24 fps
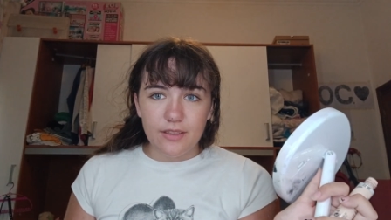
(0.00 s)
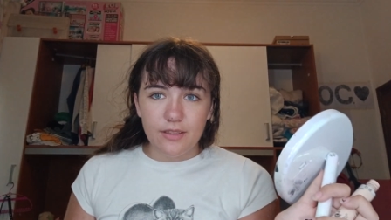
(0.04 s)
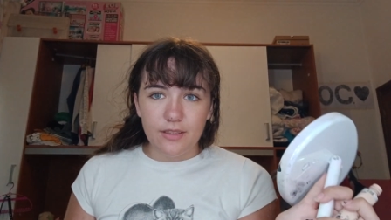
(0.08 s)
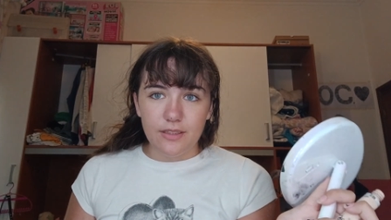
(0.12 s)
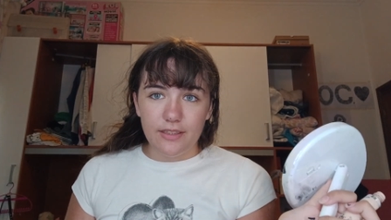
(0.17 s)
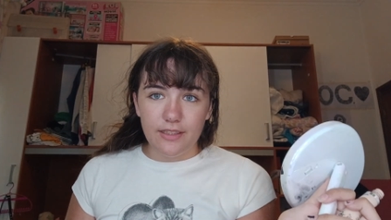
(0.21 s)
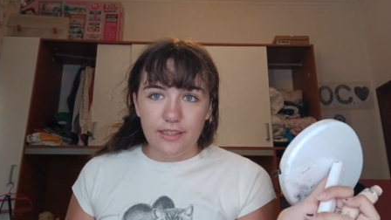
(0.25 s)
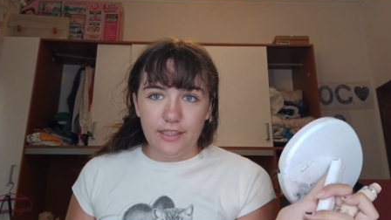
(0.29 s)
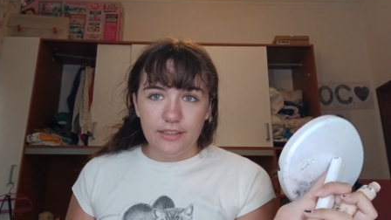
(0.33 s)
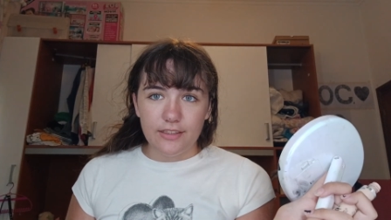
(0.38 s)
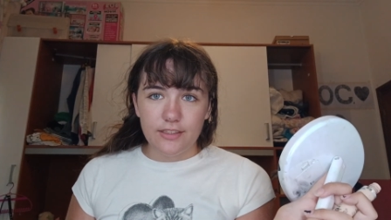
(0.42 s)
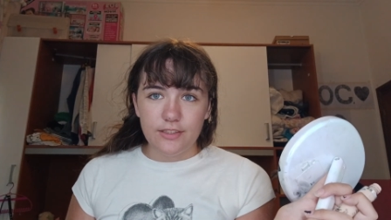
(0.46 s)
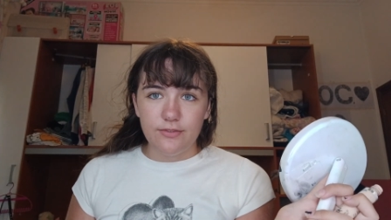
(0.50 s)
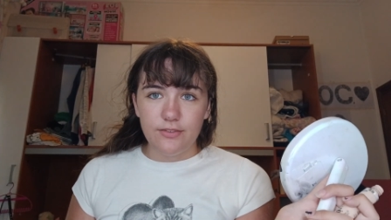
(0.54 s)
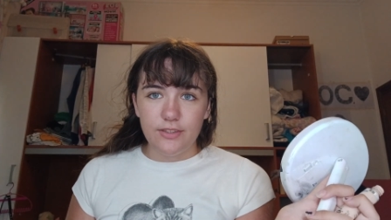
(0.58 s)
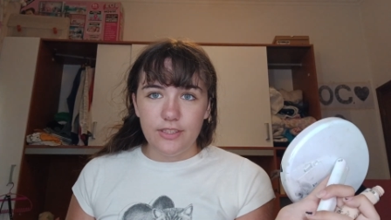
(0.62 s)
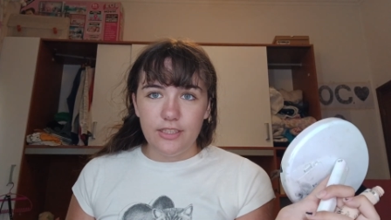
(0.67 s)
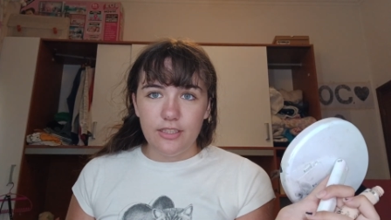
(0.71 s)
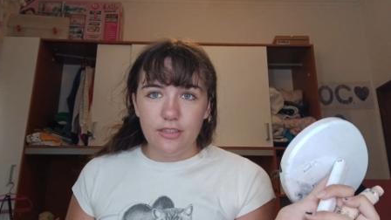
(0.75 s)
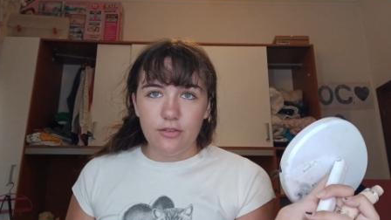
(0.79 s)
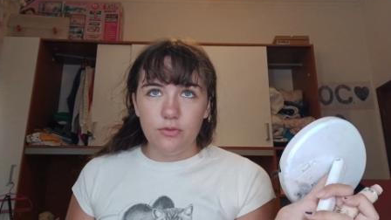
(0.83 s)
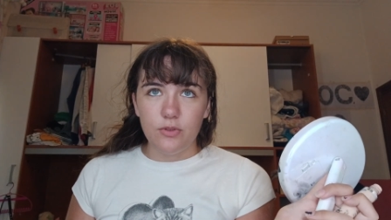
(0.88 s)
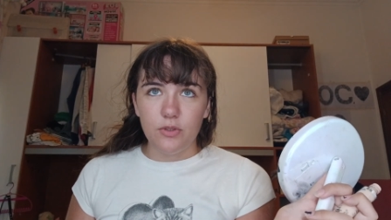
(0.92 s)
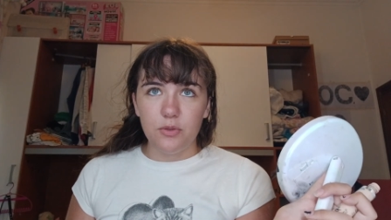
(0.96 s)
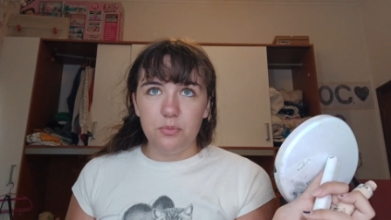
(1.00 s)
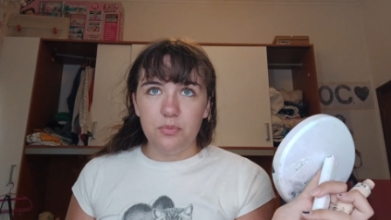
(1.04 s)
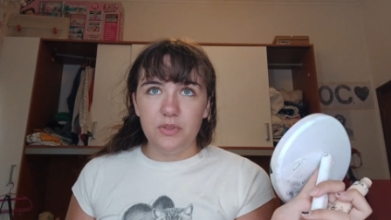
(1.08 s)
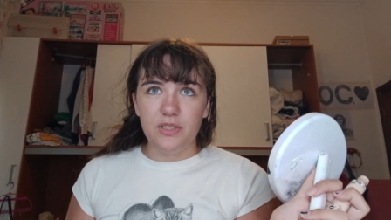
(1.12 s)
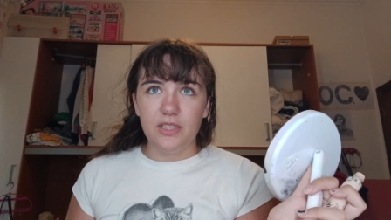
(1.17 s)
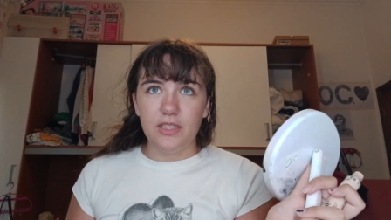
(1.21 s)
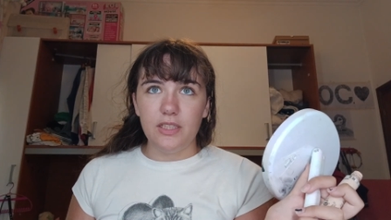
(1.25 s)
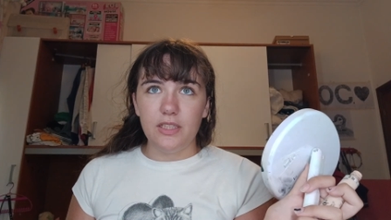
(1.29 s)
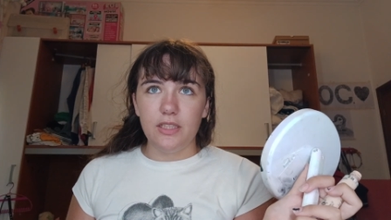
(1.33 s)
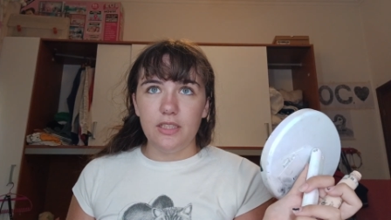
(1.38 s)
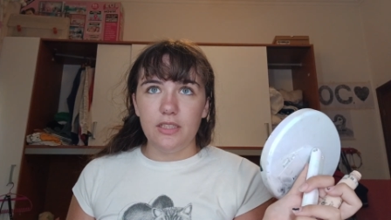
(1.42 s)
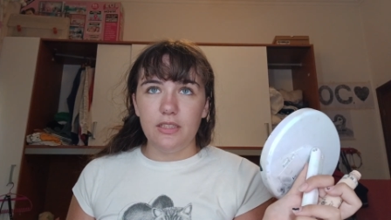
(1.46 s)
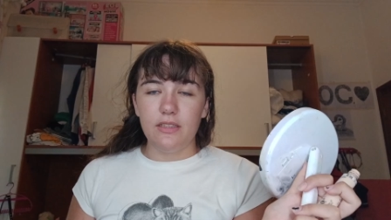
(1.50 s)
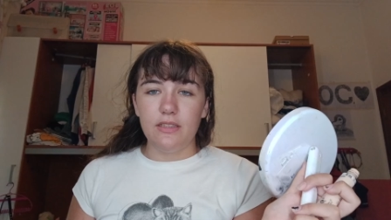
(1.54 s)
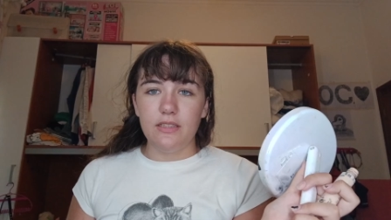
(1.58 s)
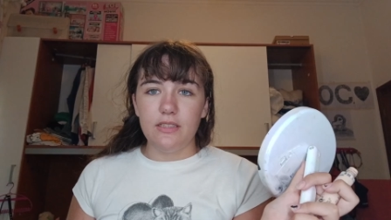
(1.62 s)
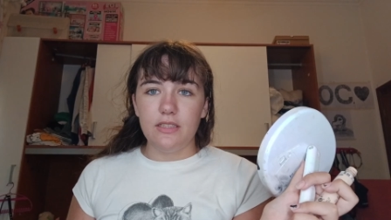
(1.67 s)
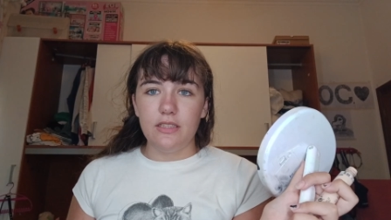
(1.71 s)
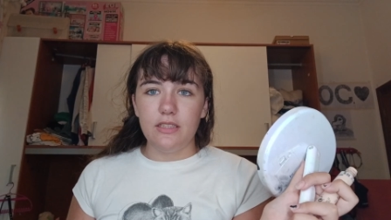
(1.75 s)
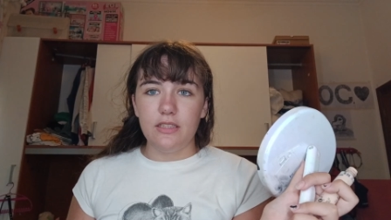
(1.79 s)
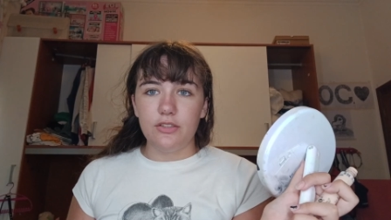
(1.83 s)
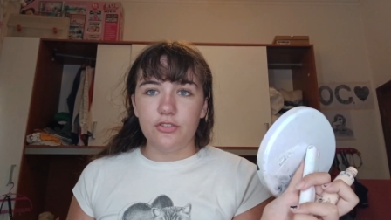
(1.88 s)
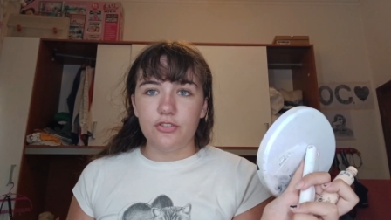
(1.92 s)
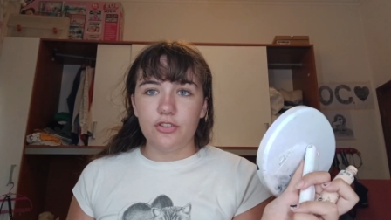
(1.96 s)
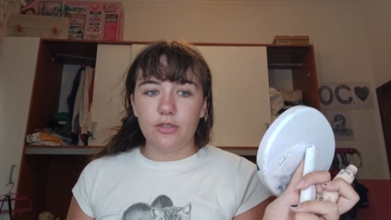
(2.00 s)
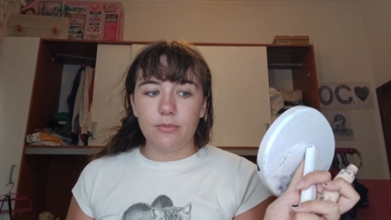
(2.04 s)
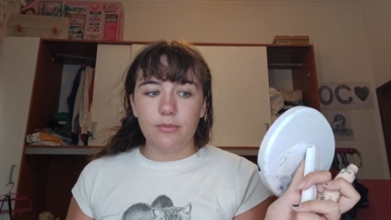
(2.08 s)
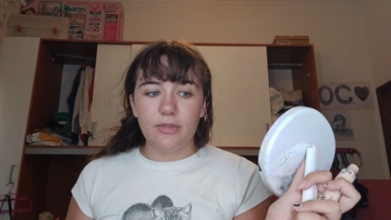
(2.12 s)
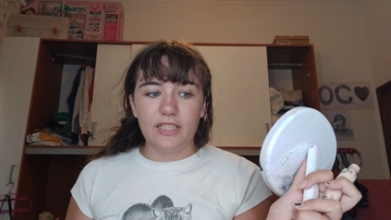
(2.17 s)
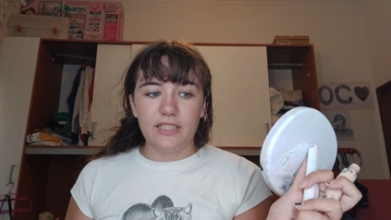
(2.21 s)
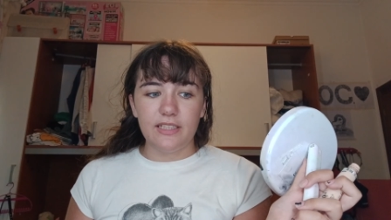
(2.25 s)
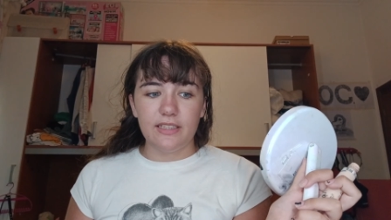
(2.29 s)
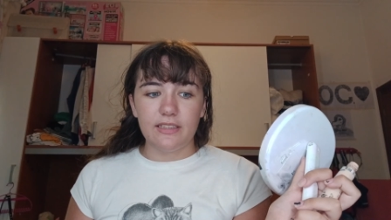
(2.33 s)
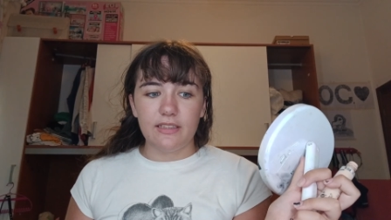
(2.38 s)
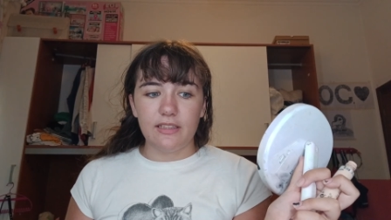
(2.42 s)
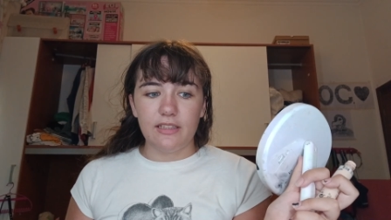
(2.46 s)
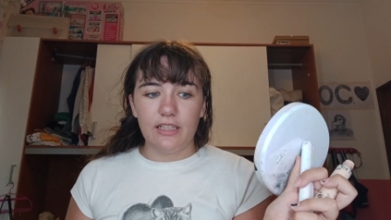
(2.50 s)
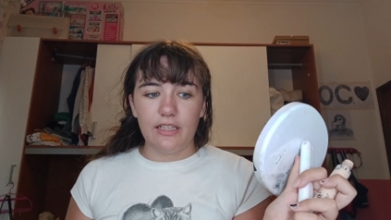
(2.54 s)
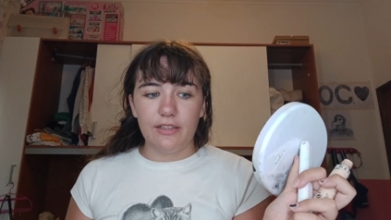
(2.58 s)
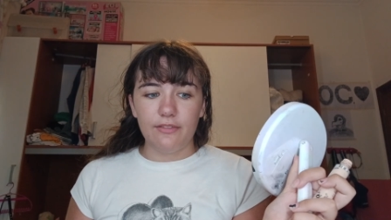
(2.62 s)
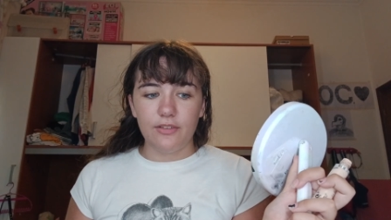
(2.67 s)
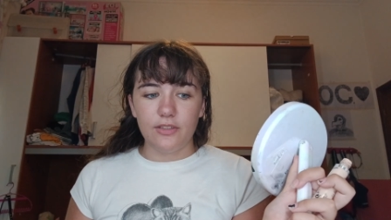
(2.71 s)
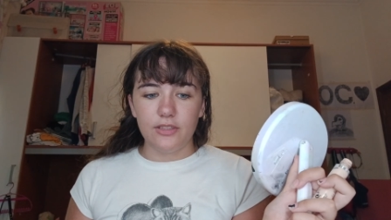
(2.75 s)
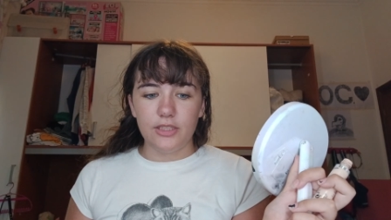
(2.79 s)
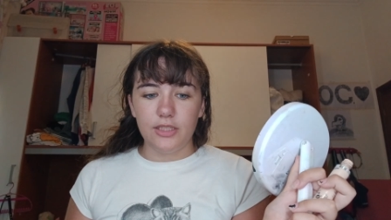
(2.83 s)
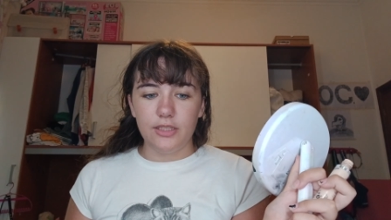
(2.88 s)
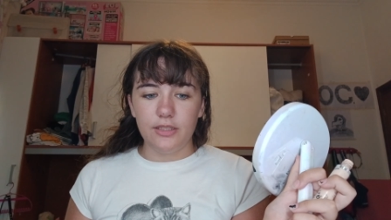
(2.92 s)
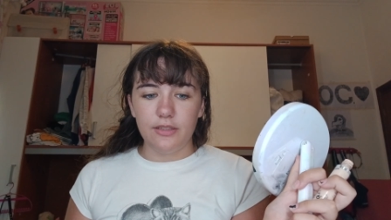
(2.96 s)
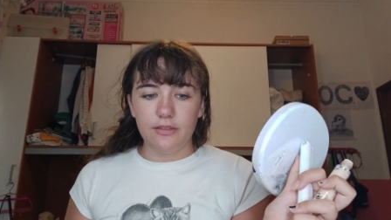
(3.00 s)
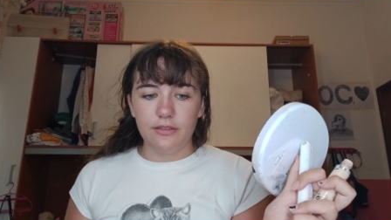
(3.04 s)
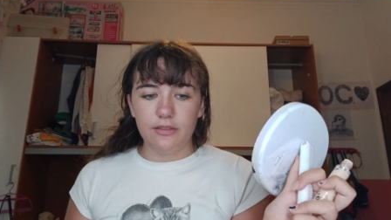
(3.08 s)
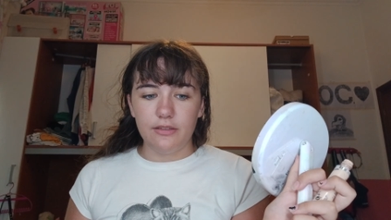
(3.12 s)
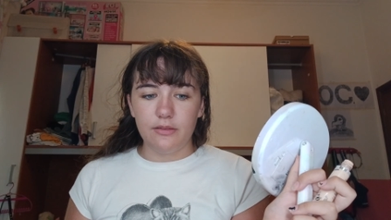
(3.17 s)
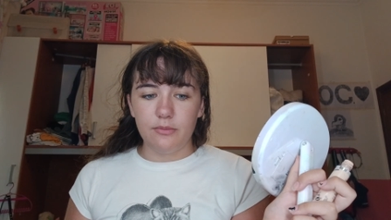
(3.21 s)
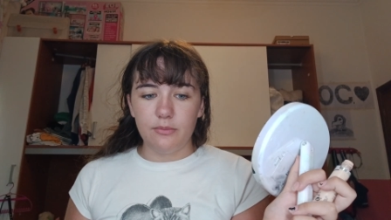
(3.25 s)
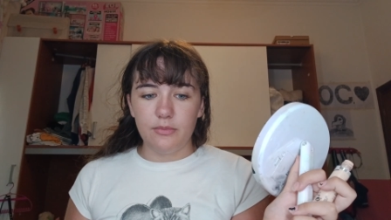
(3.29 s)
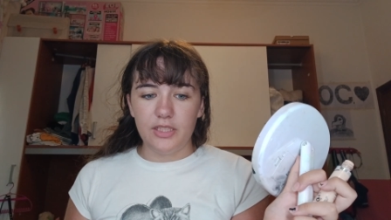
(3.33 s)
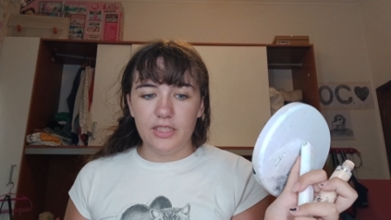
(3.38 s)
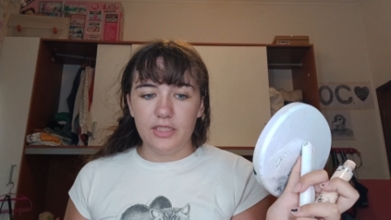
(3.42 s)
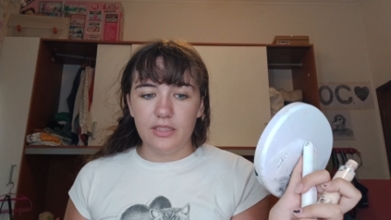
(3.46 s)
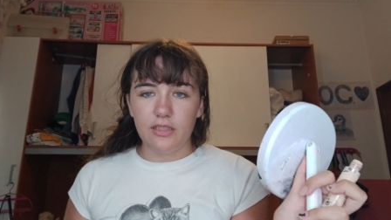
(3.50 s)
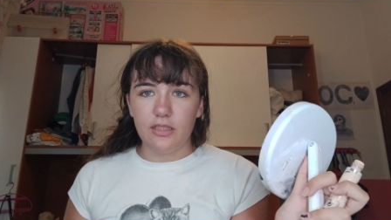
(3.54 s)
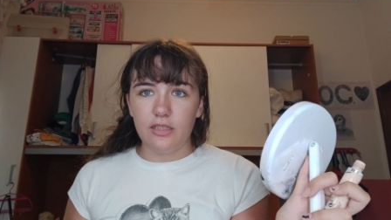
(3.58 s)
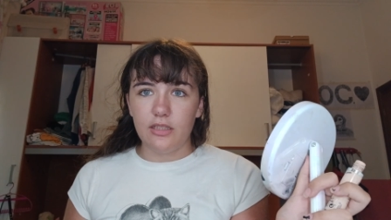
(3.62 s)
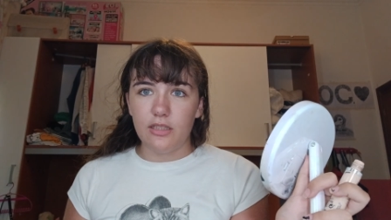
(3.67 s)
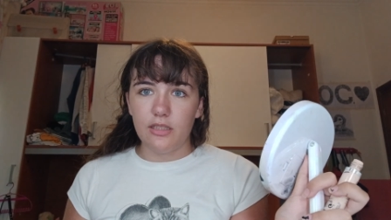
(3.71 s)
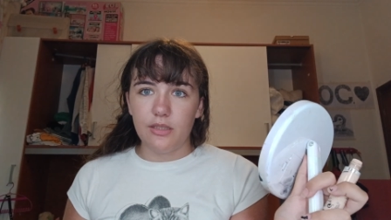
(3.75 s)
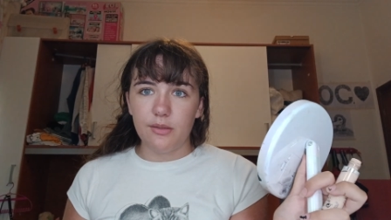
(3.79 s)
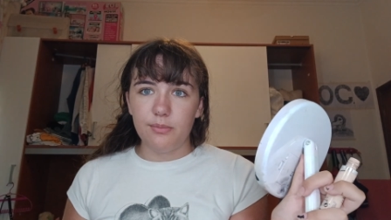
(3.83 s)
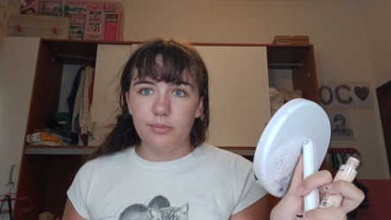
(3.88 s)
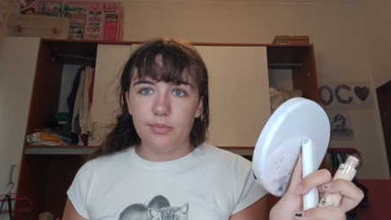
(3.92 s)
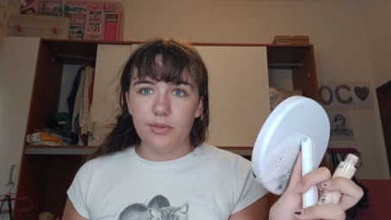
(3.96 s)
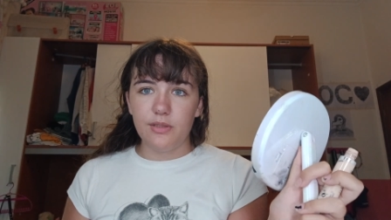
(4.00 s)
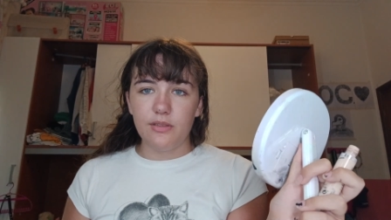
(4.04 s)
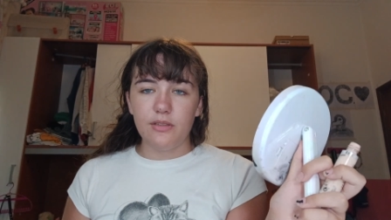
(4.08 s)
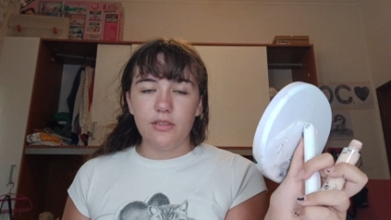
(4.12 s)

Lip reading: next video will be the Traumatic Livelihood makeup.